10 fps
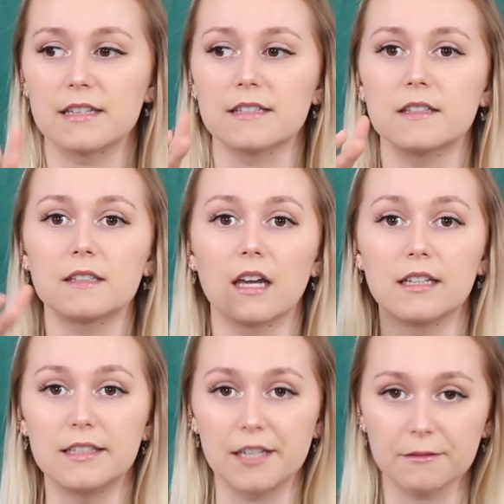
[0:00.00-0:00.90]
This is
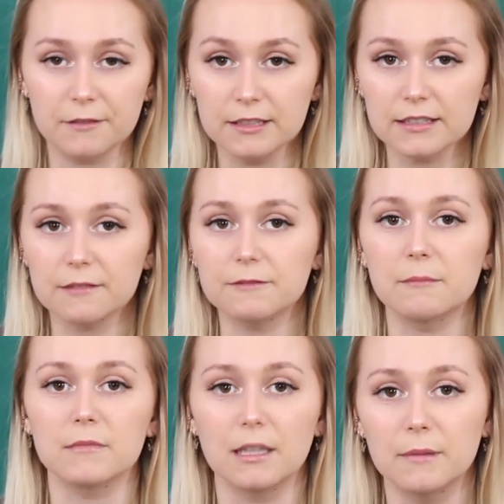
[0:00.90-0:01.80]
different
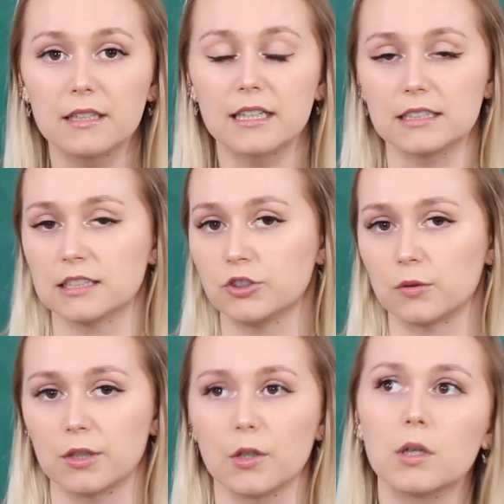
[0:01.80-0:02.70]
from lemon
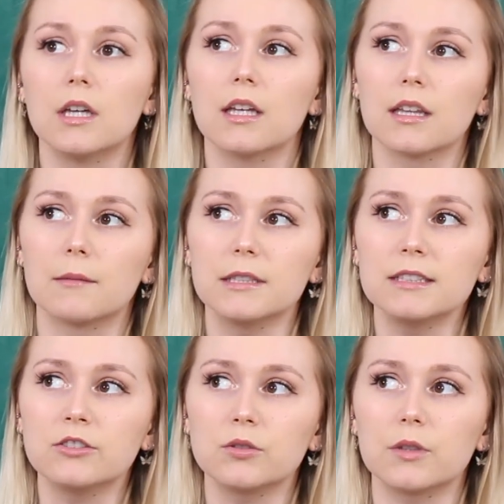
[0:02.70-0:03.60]
essential oil. Lemon
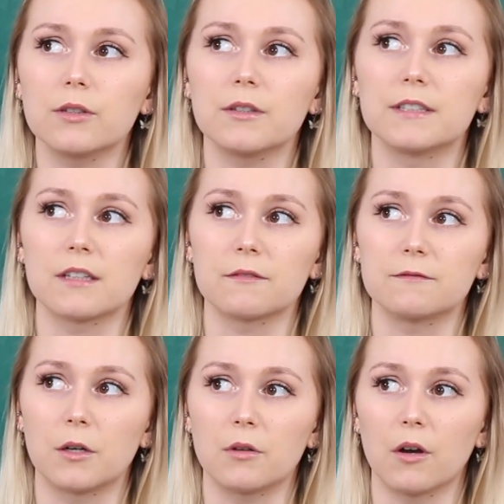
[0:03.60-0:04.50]
essential oil is
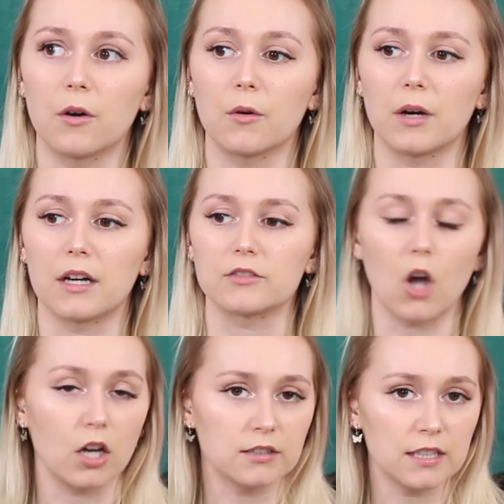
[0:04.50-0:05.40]

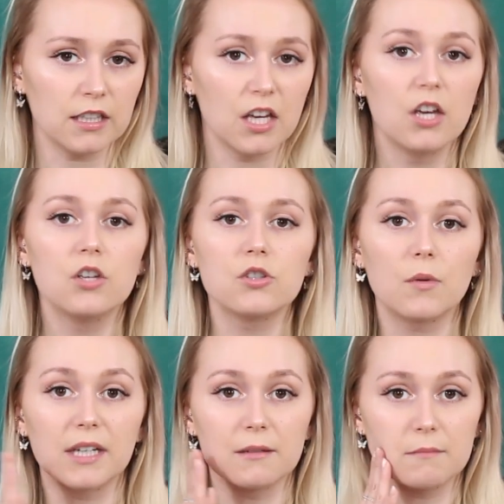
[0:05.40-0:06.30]
phototoxic, uh,
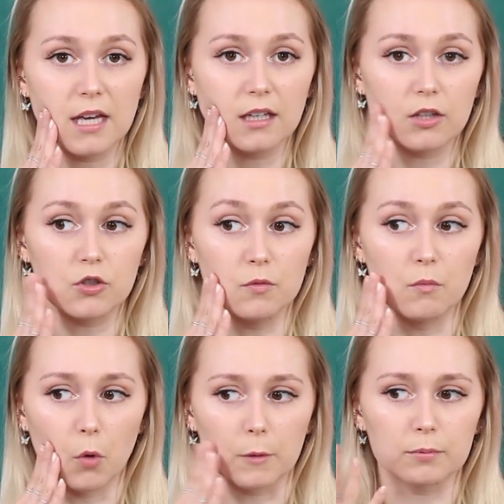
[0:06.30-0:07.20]
so it can make you
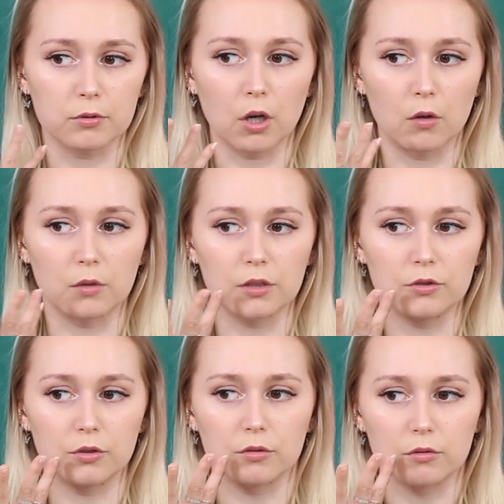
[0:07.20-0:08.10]
more prone
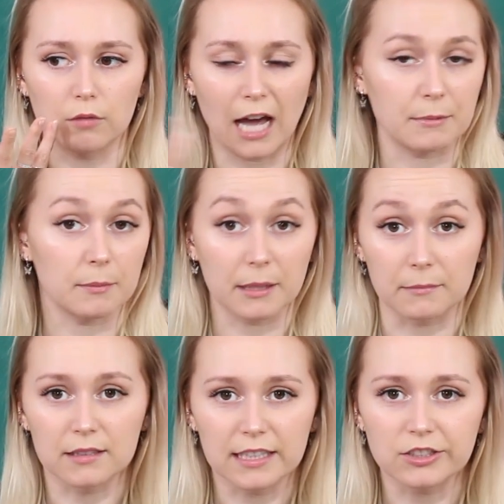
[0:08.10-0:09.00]
to
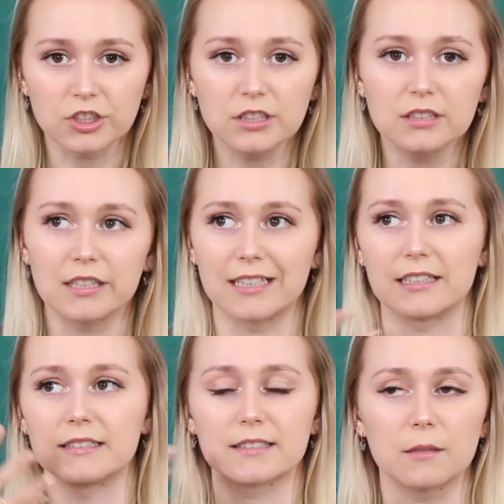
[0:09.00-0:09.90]
hyperpigmentation
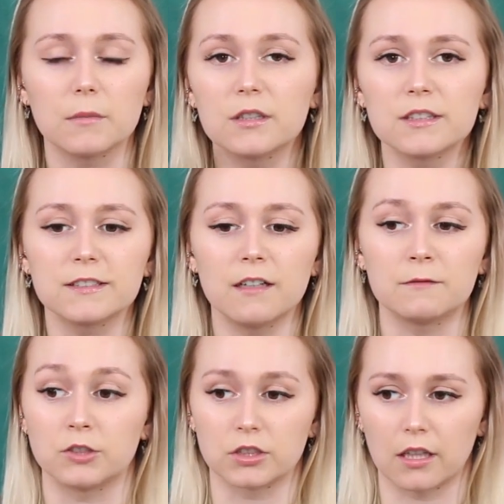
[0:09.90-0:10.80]
and sunburn and
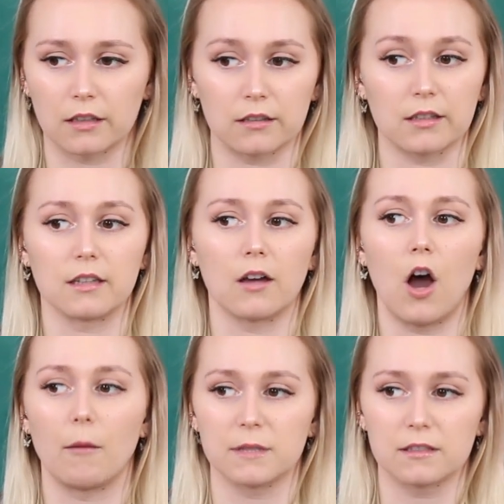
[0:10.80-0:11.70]
stuff, which is literally the
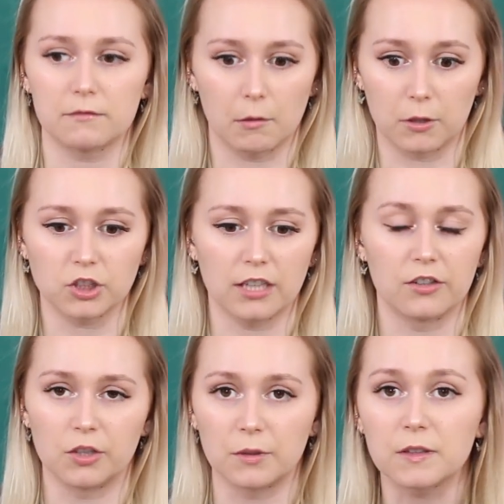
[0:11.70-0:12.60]
opposite of what we're trying
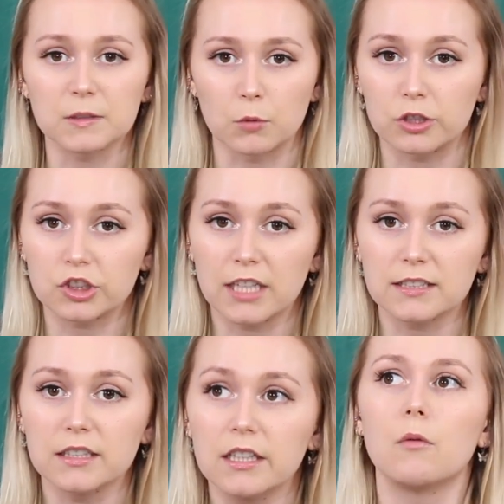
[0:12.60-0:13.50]
to do with this
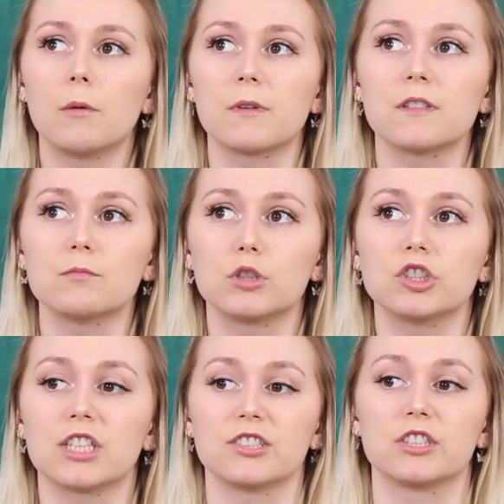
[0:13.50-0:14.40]
moisturizer. We want this
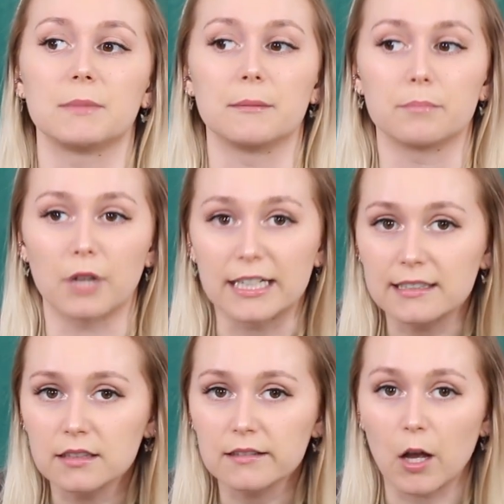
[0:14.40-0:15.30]
moisturizer to be
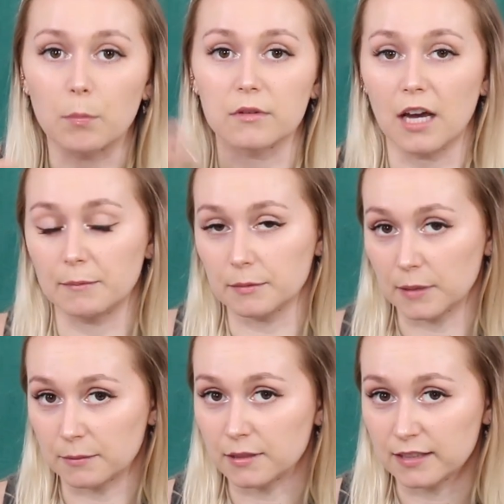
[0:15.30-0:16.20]
brightening to help with
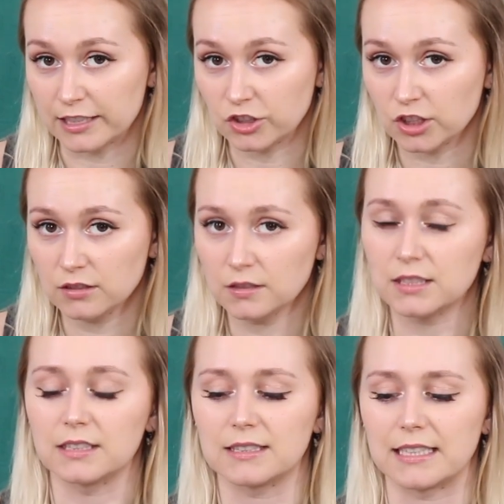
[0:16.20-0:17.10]
hyperpigmentation
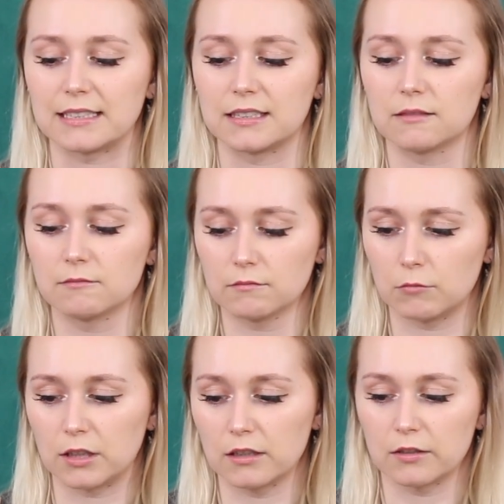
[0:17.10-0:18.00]
since that's
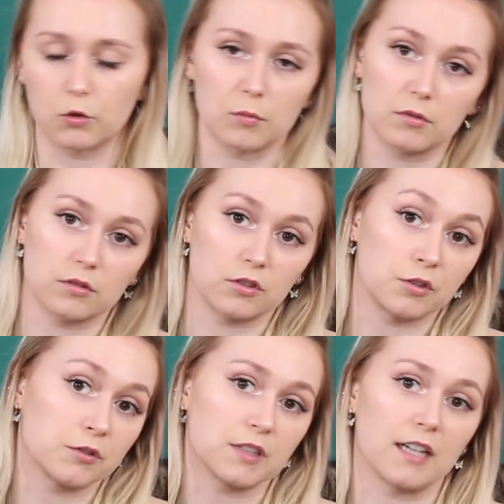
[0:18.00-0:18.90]
what ascorbyl
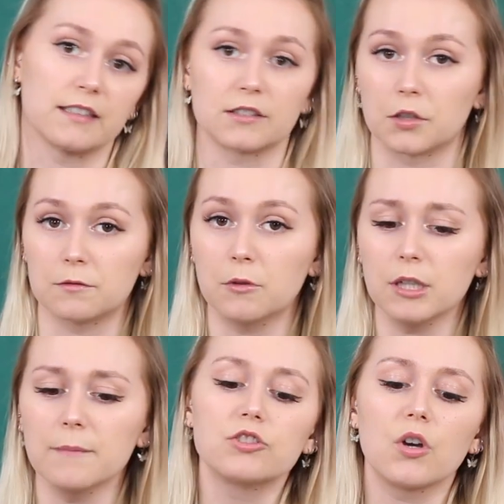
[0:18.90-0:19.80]
glucoside is good
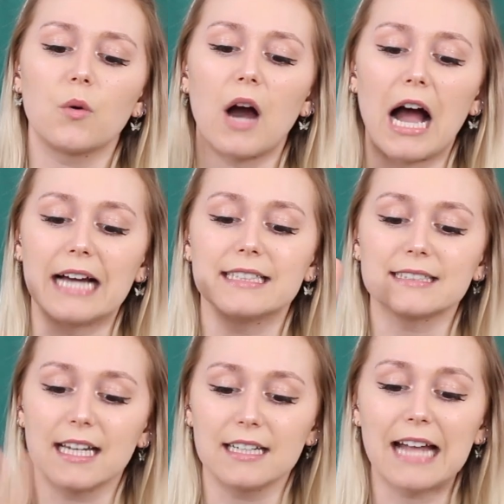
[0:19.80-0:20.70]
for. So I
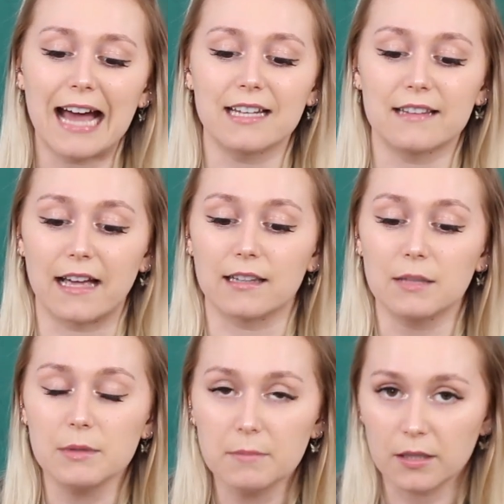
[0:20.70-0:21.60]
decided to add in that
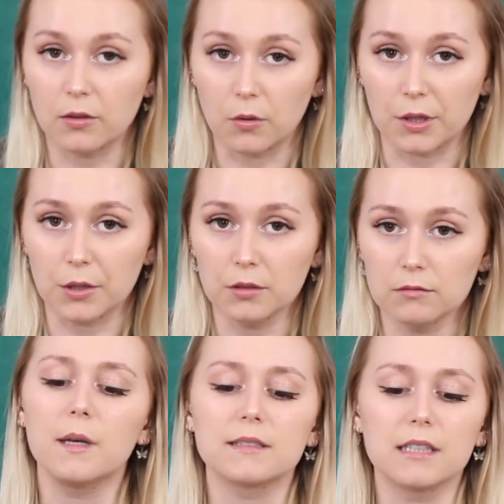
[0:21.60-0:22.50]
lemon peel oil
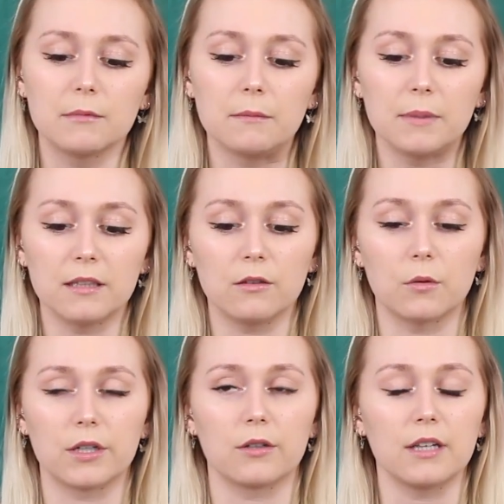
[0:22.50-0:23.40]
because lemon peel
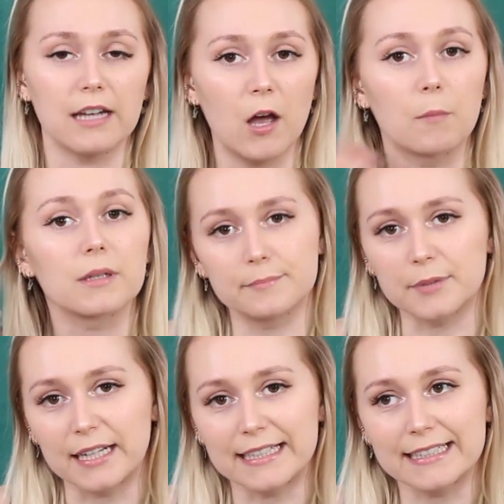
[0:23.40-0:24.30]
oil can help
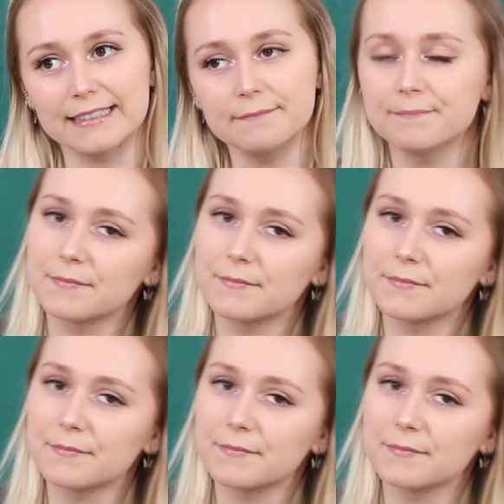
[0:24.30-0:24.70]
brighten